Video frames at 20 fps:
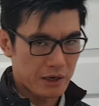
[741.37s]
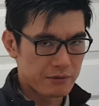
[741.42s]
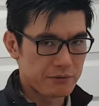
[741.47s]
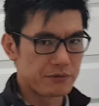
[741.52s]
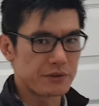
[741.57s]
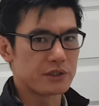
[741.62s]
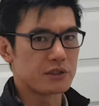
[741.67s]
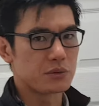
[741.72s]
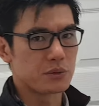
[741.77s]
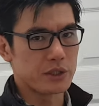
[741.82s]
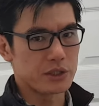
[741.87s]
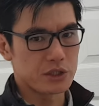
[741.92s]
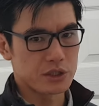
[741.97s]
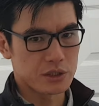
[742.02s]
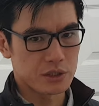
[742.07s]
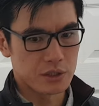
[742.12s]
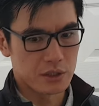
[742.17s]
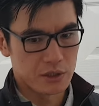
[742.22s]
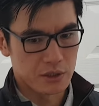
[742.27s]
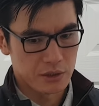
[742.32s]
every switch
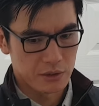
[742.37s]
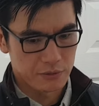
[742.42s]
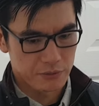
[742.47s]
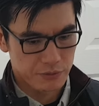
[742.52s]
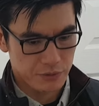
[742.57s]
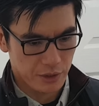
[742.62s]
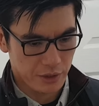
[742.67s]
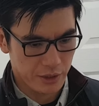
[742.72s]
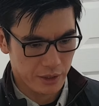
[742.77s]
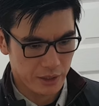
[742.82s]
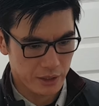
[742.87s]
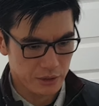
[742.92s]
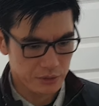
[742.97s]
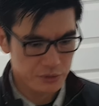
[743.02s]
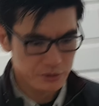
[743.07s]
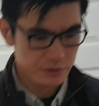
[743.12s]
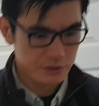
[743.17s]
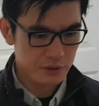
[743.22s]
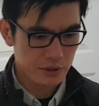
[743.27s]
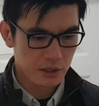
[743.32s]
throughout the
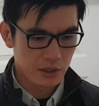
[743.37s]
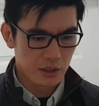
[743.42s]
house.